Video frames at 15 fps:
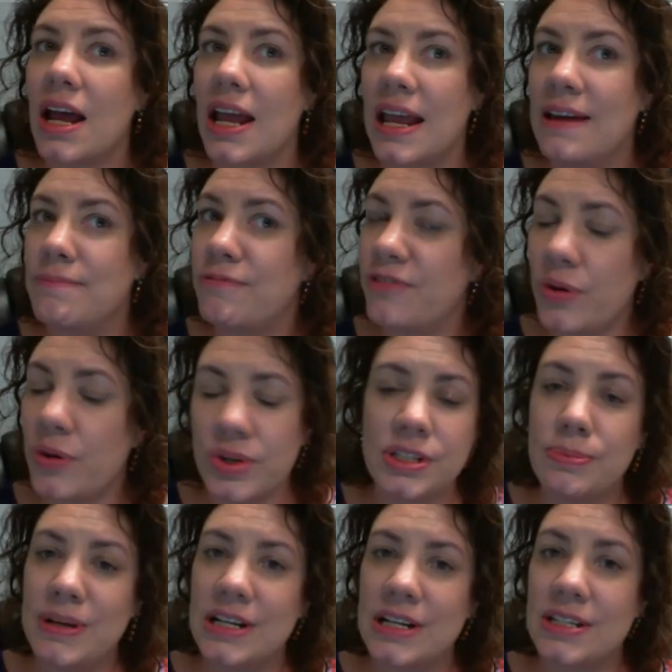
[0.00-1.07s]
it
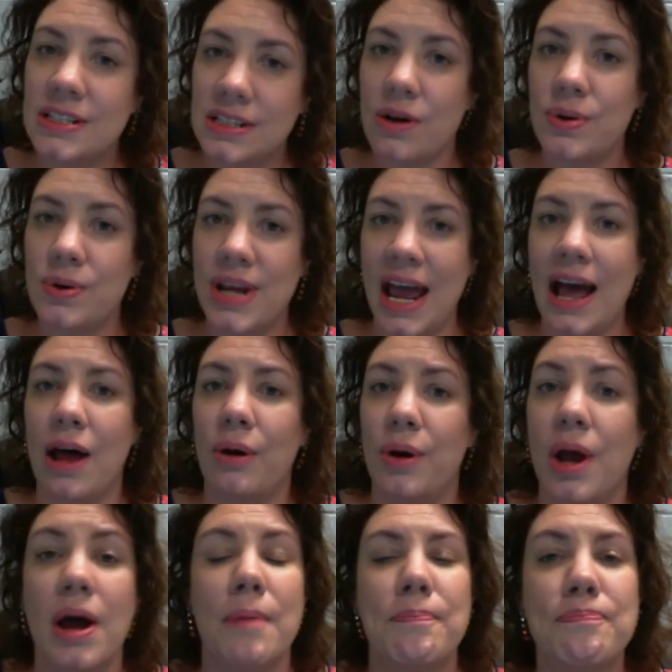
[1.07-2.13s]
forced me to slow down.
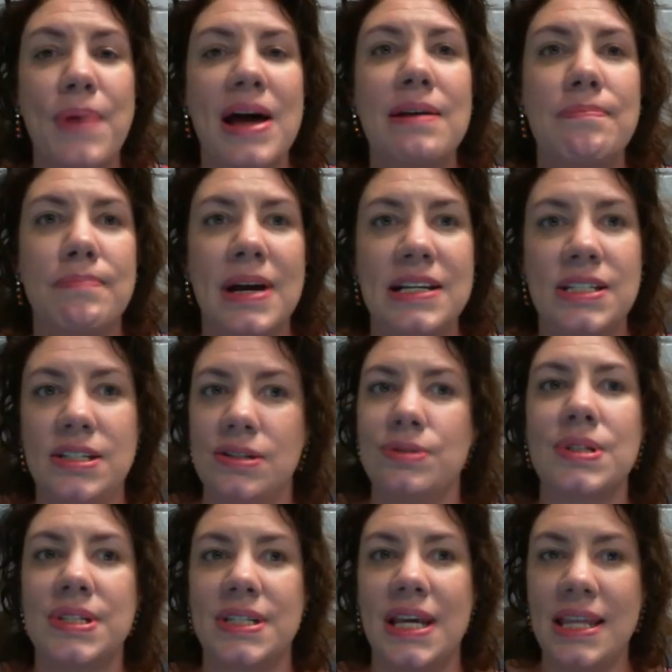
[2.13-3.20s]
But my
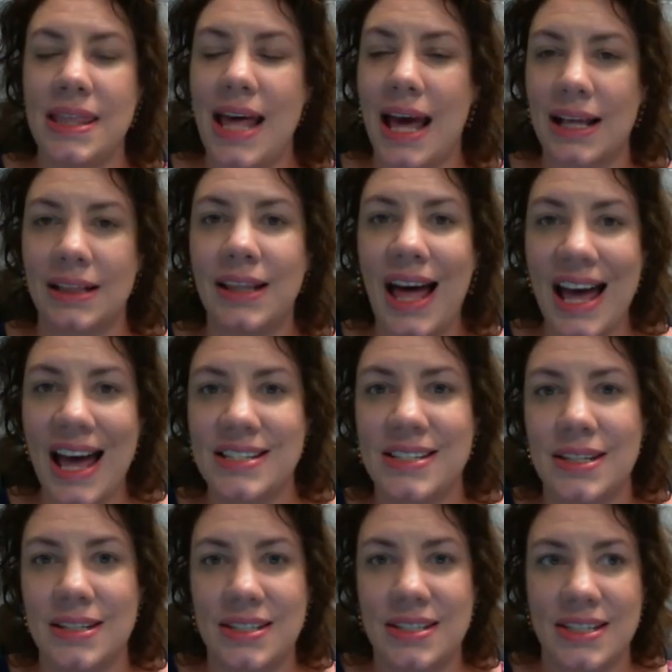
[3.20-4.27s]
students in that class
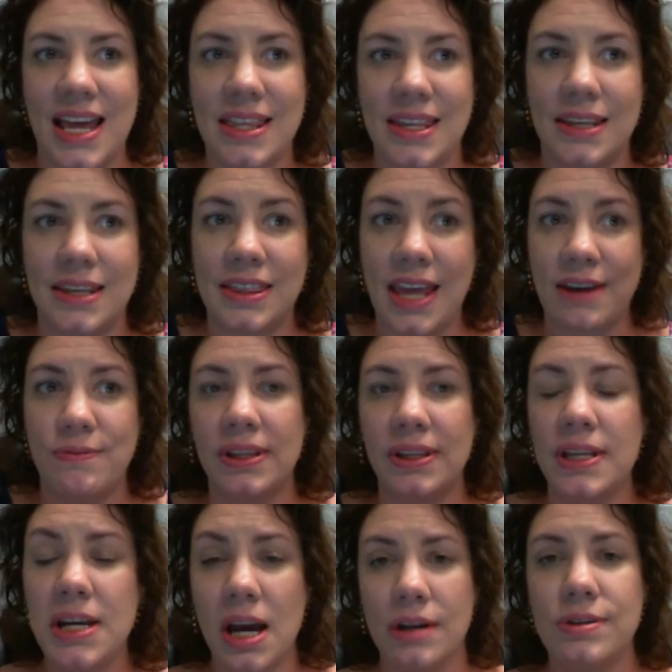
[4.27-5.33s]
said that they
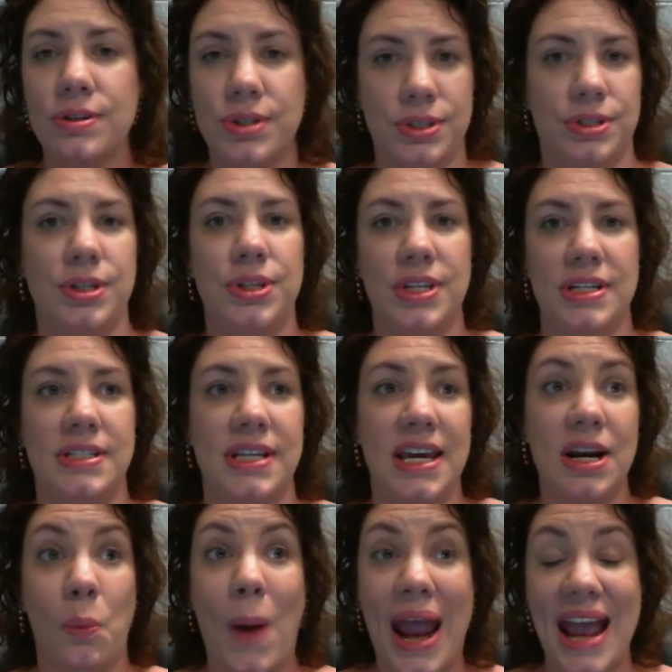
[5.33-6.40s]
really understood this in
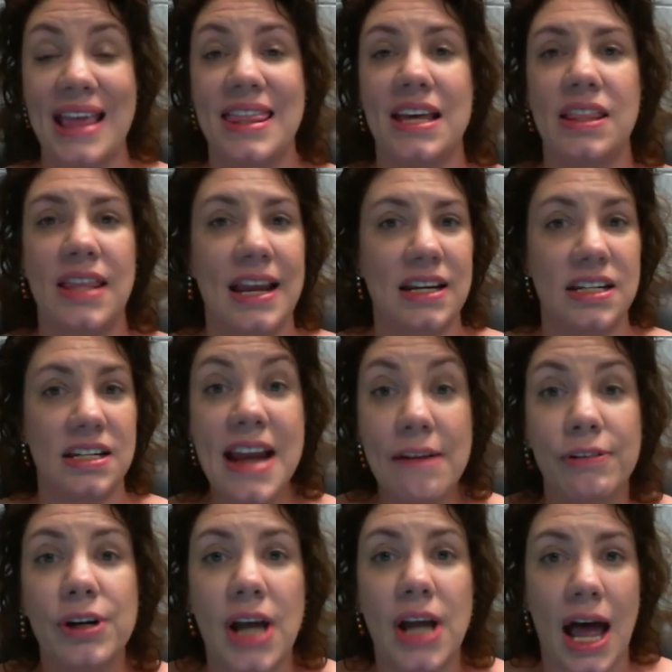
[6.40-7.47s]
a way that they'd
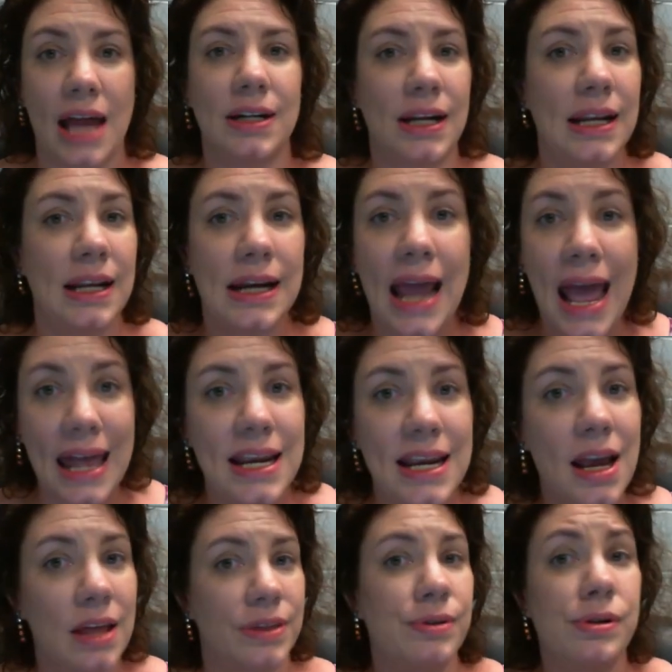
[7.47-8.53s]
never gotten in any
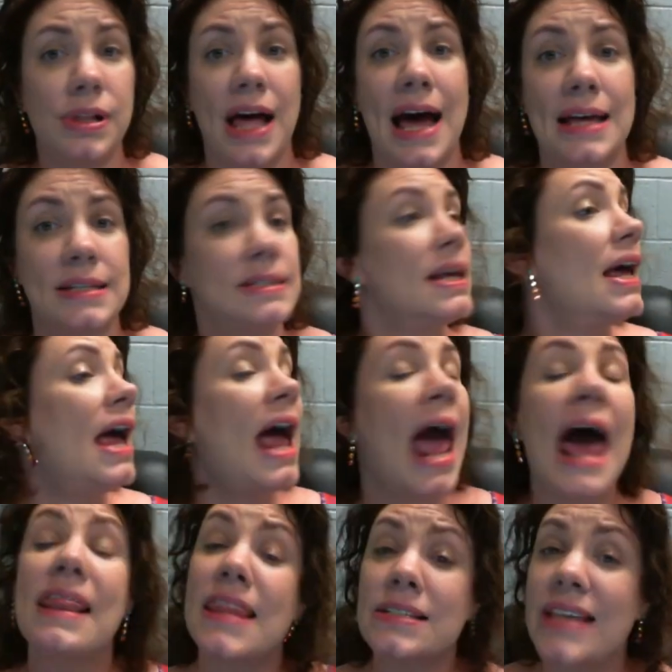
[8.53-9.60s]
other class.
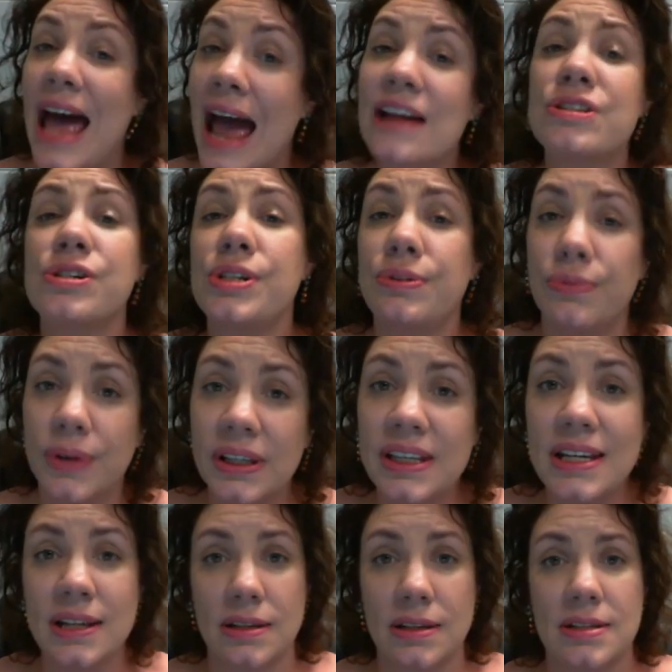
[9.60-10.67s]
And that's actually
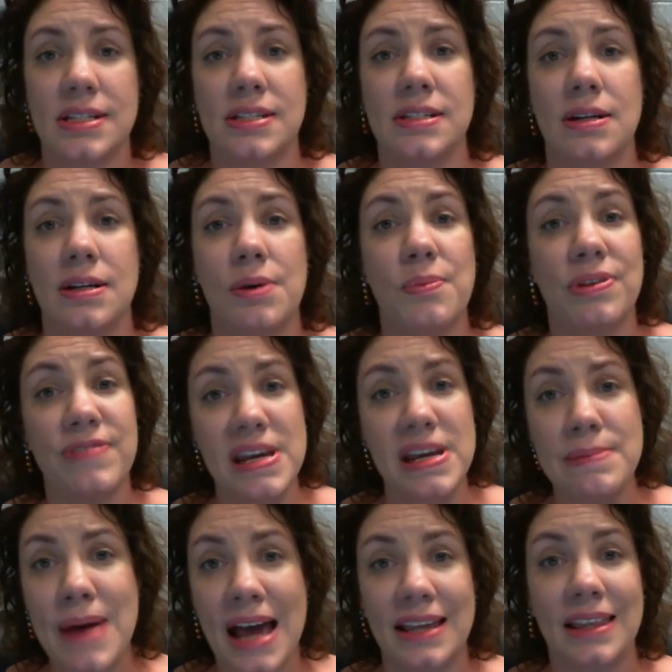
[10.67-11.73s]
really consistent with
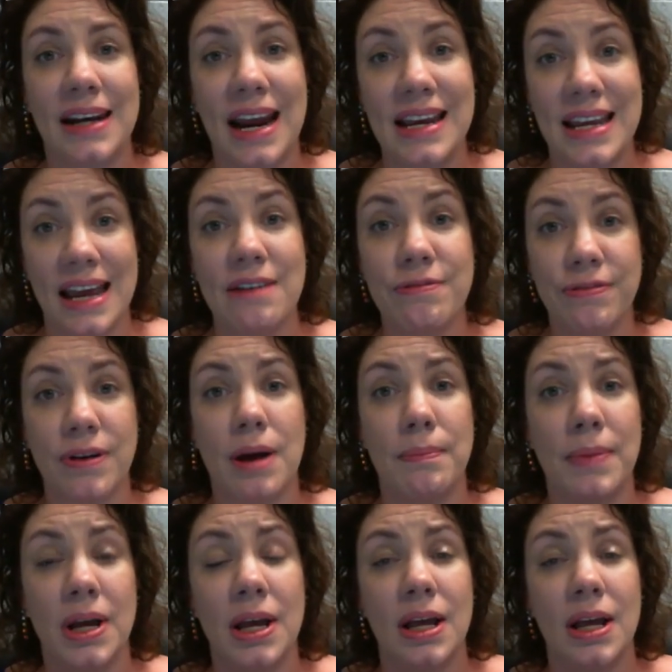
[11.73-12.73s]
feedback that I get from